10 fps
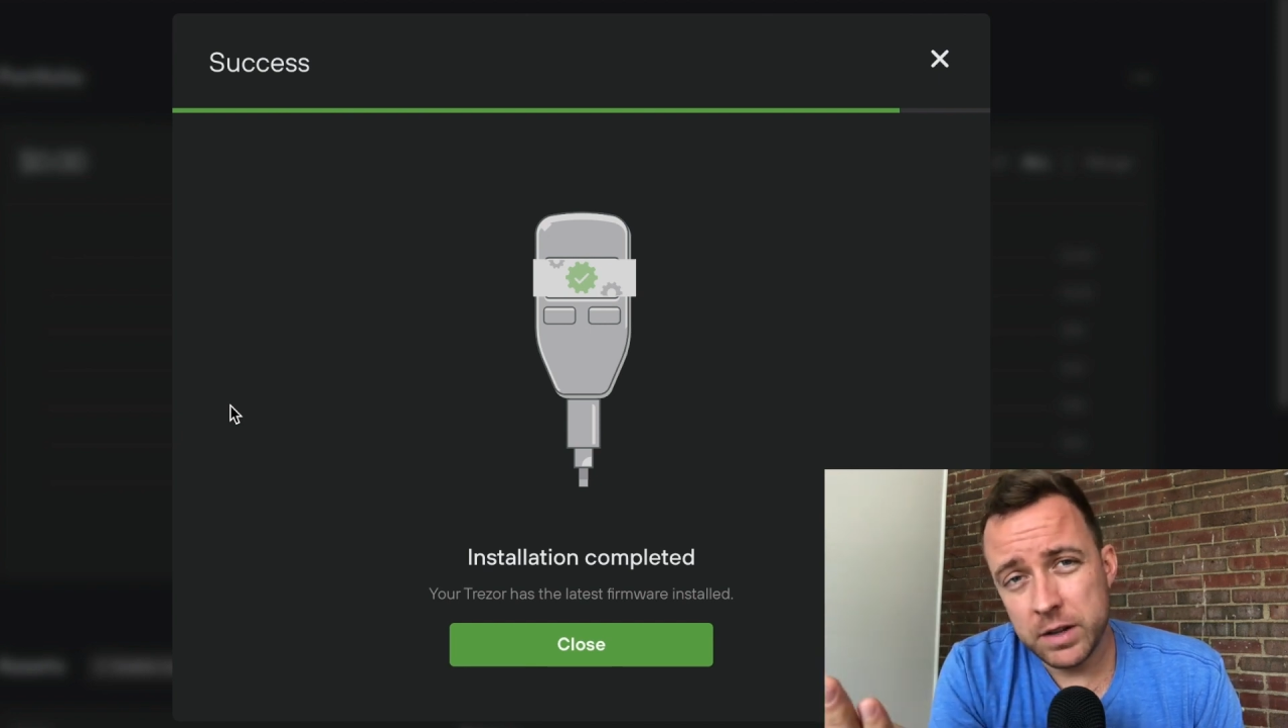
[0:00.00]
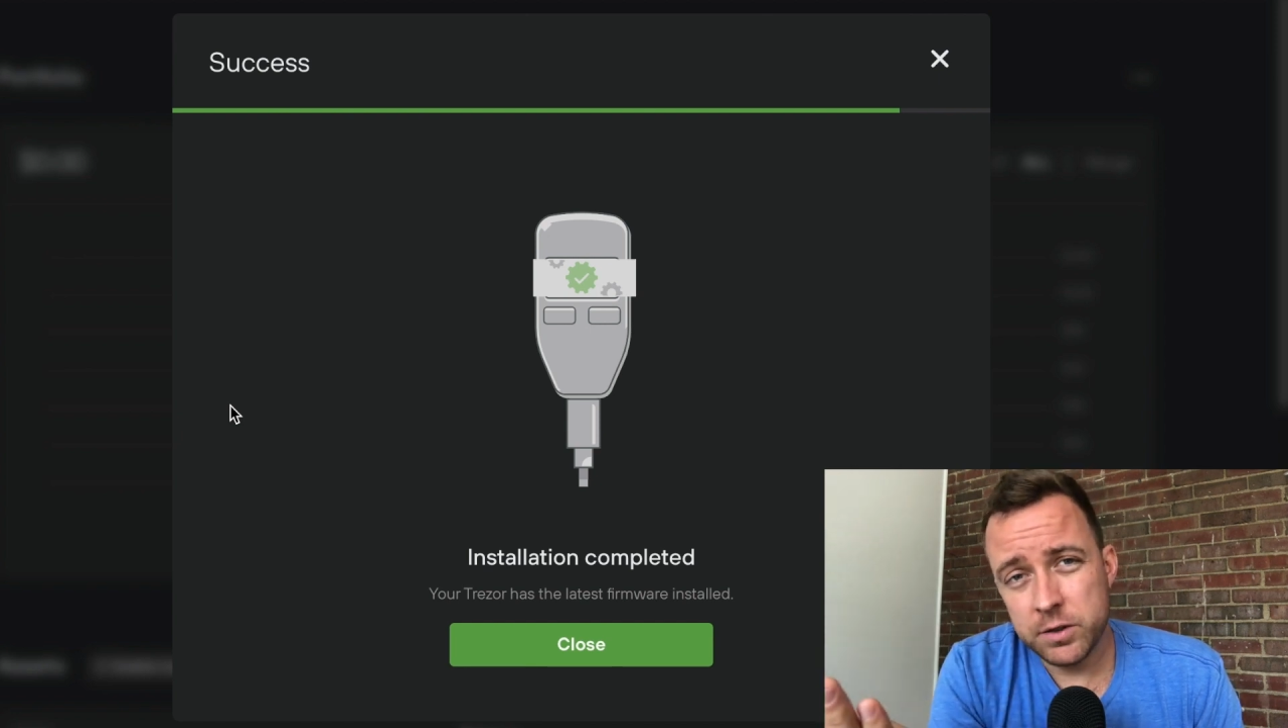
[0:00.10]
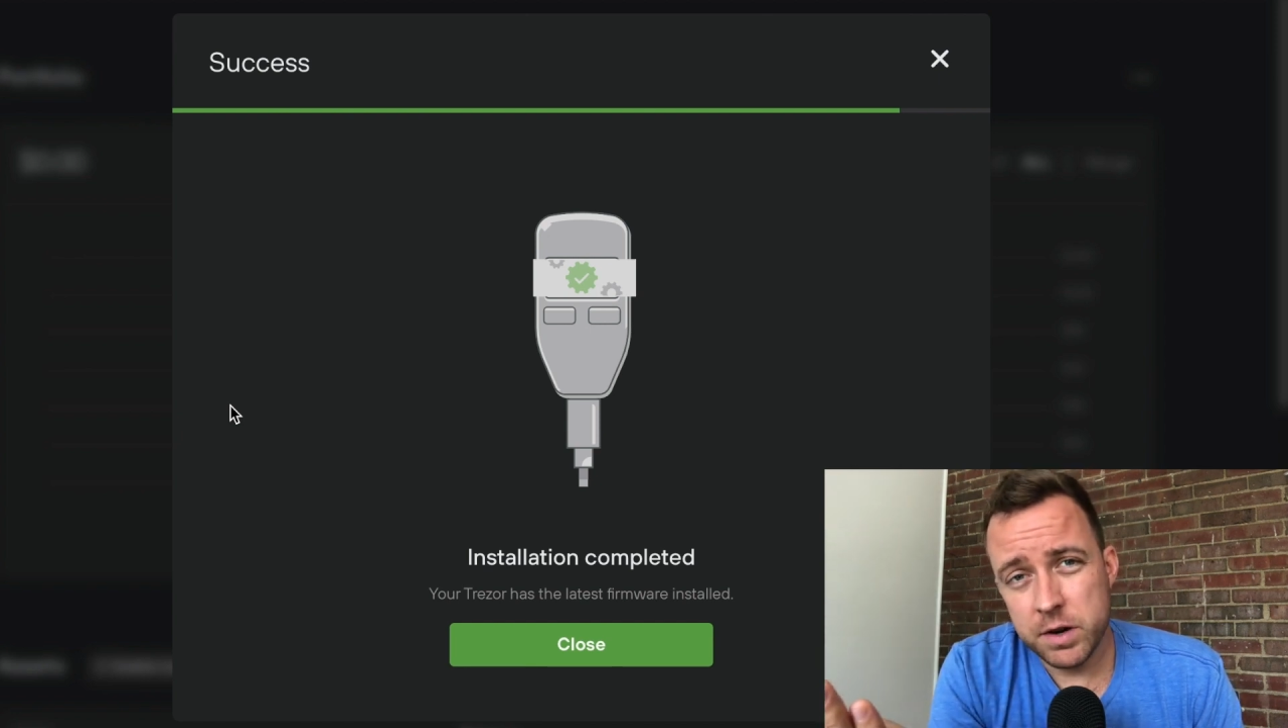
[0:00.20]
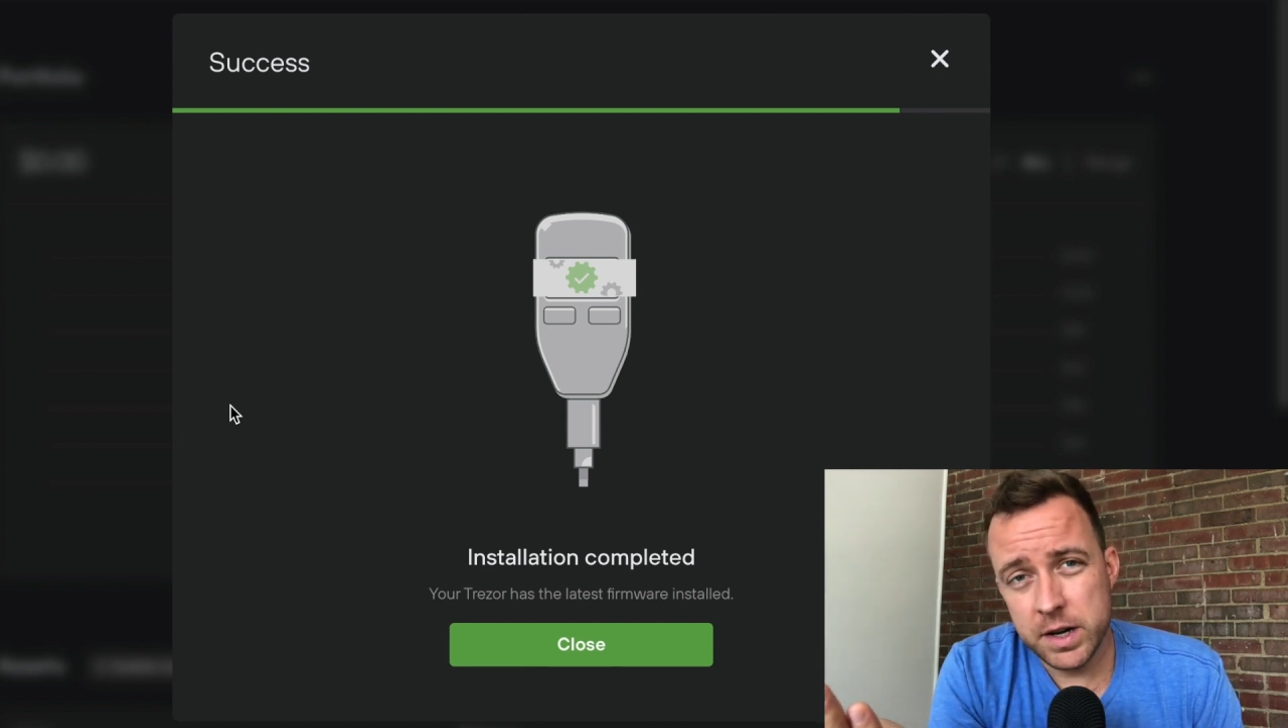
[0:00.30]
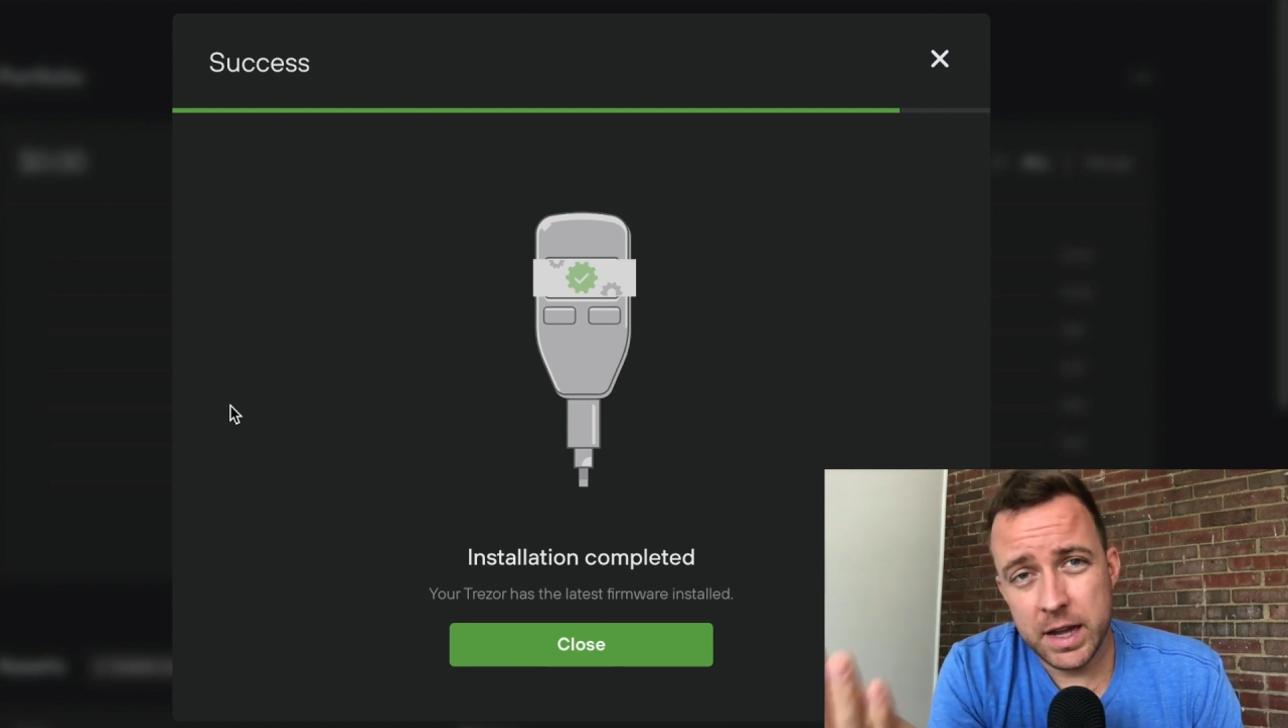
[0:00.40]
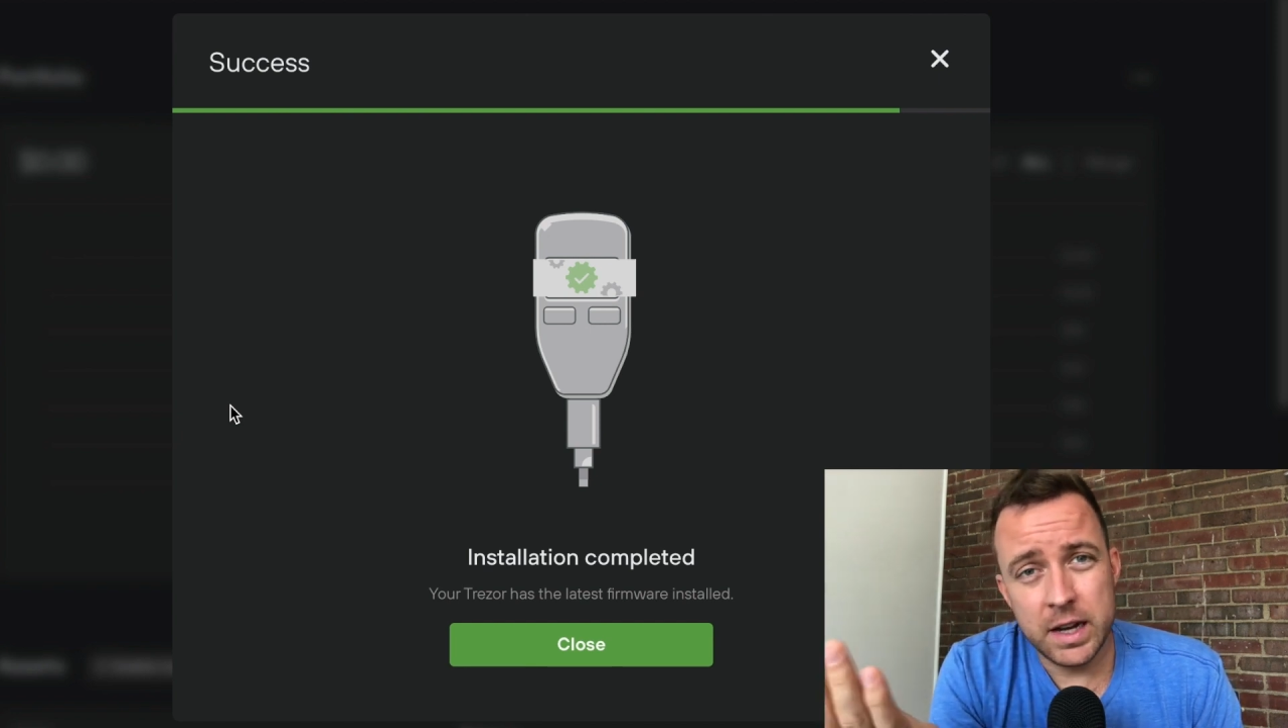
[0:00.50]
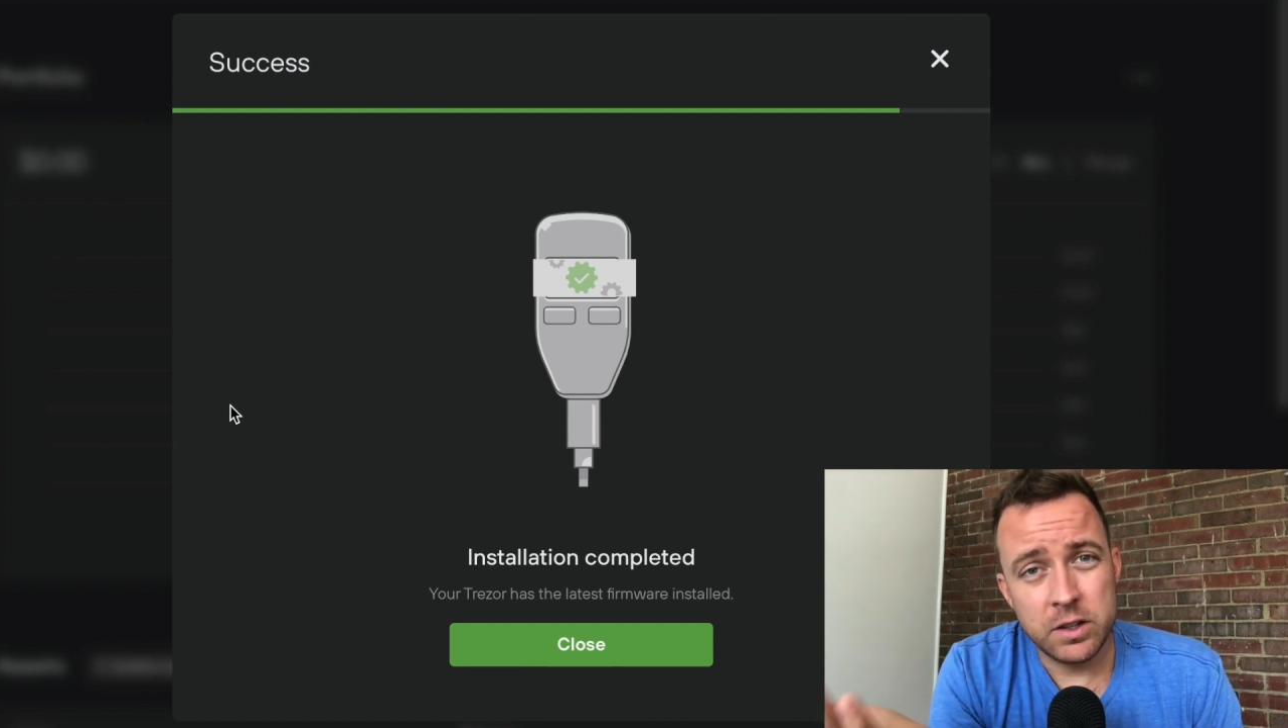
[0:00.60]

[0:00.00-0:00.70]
screen again,